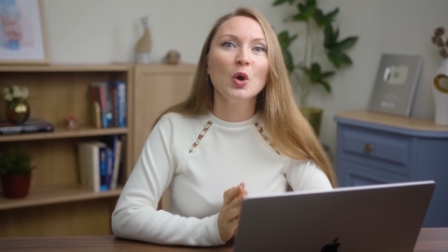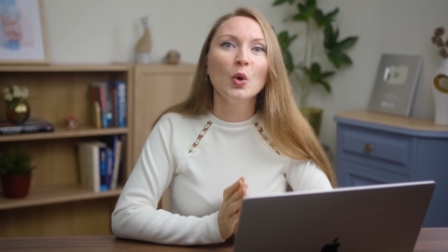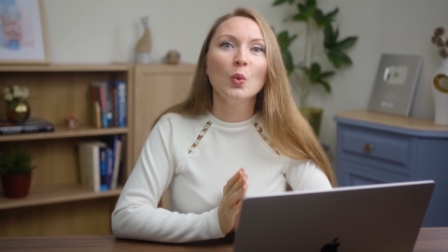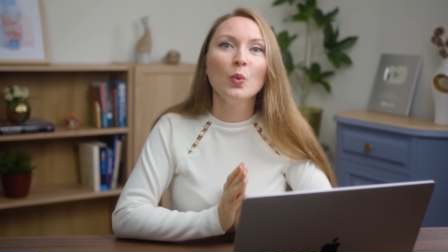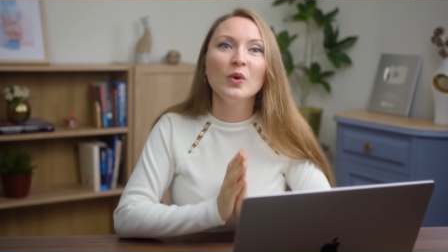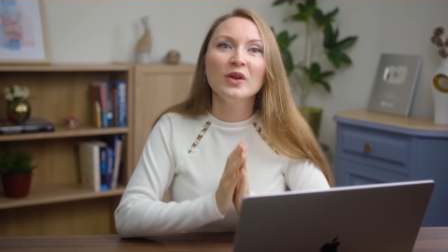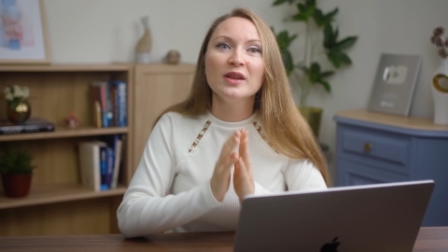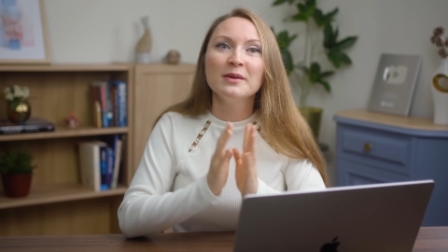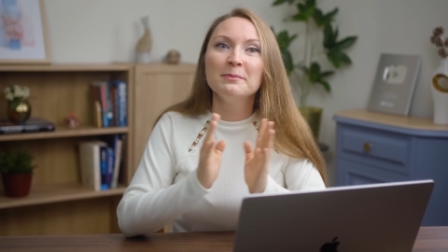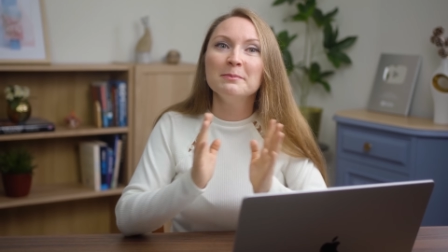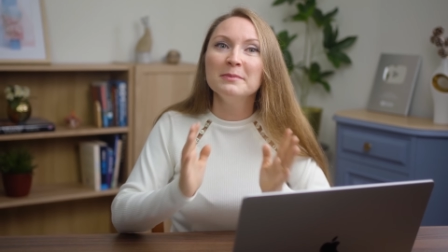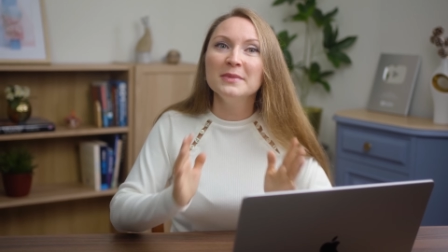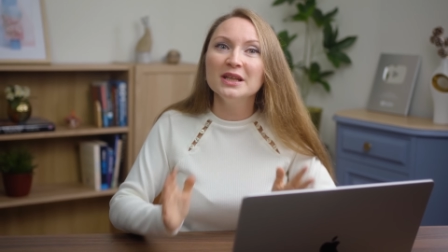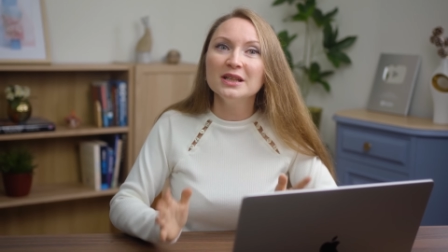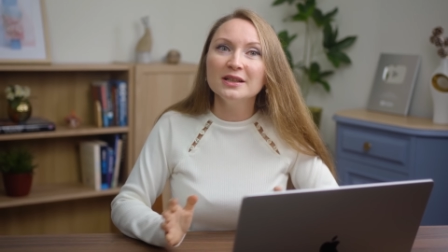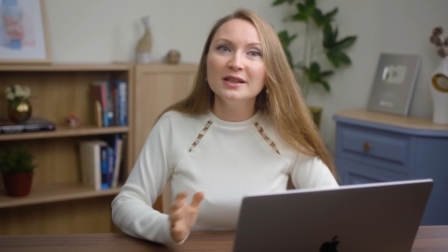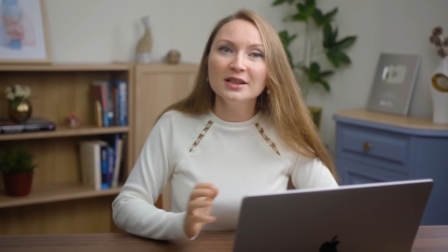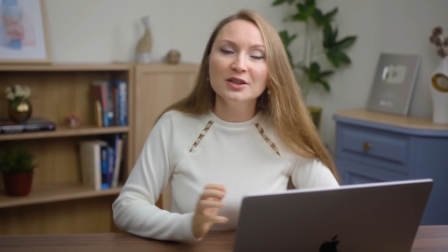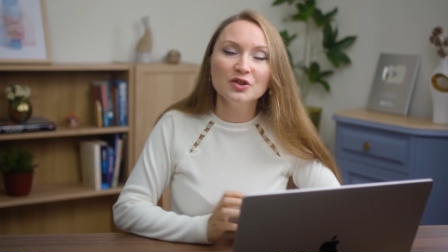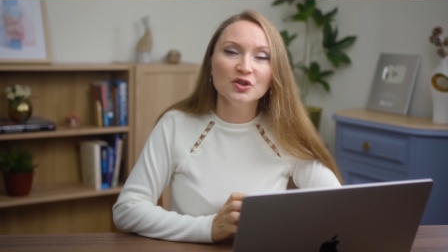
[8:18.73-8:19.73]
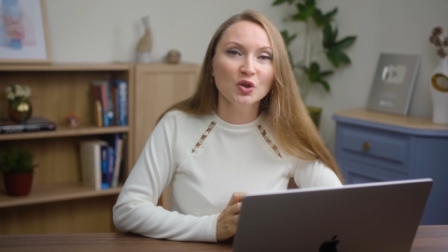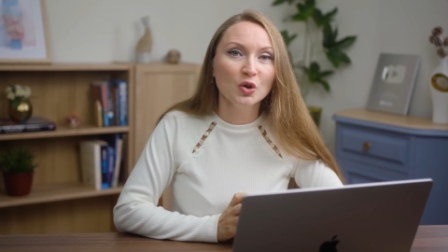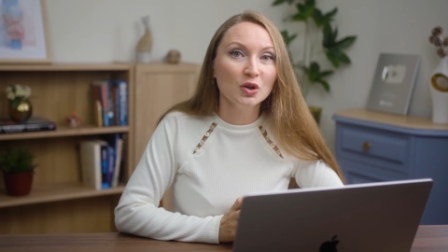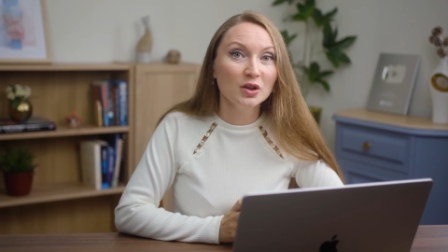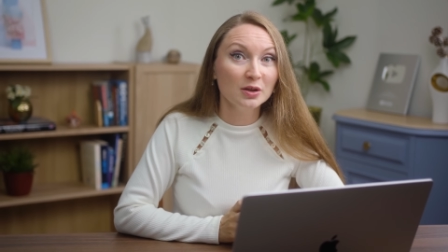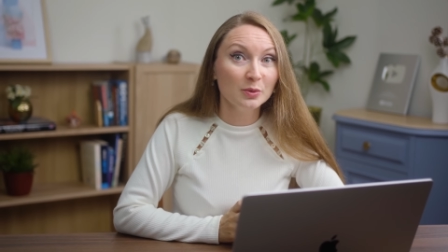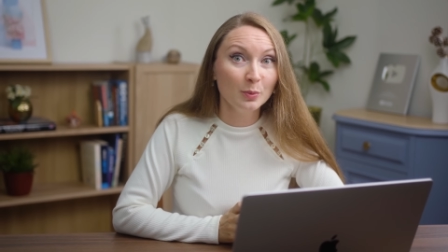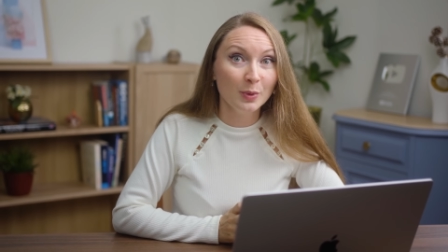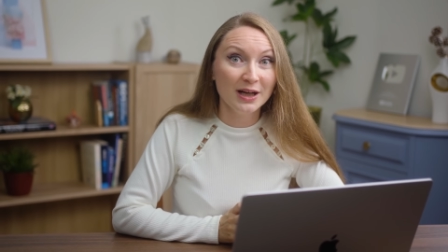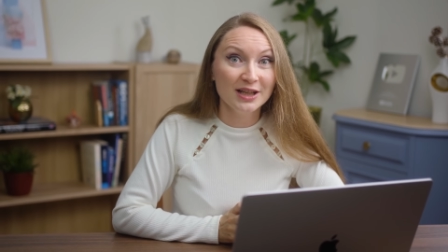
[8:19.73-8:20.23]
with a million
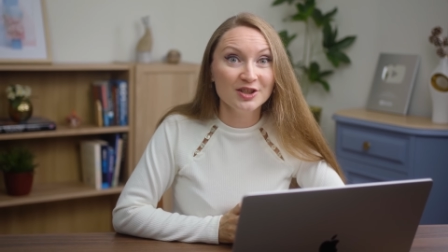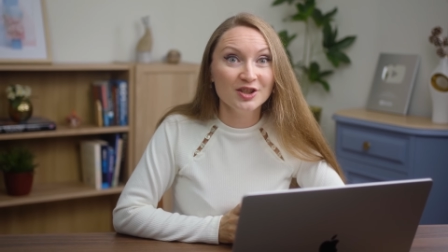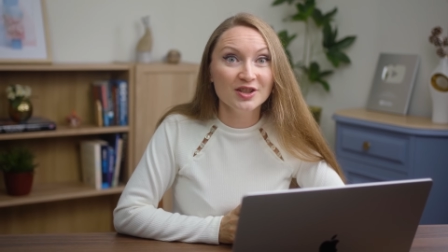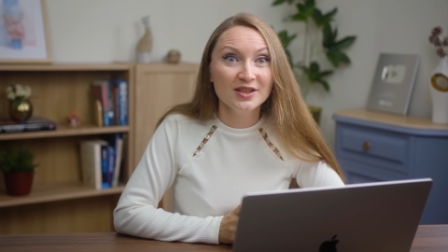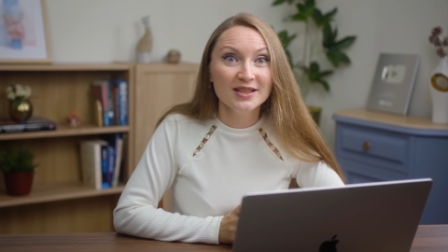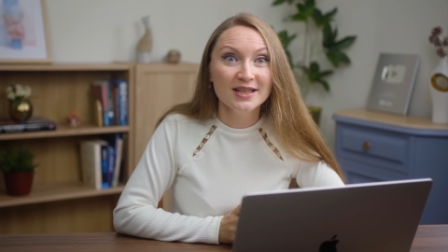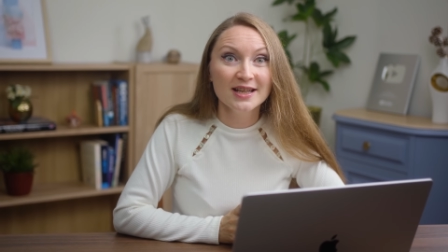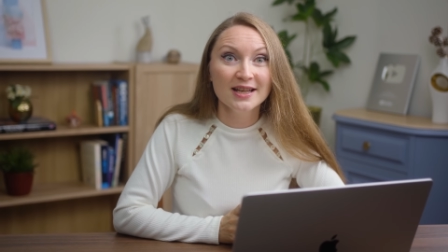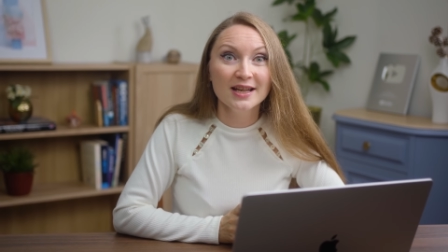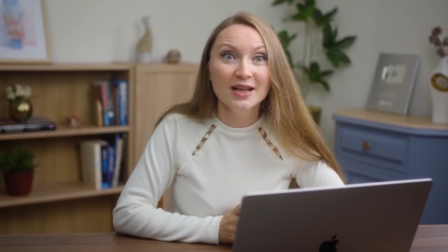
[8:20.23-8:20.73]
dollar budget,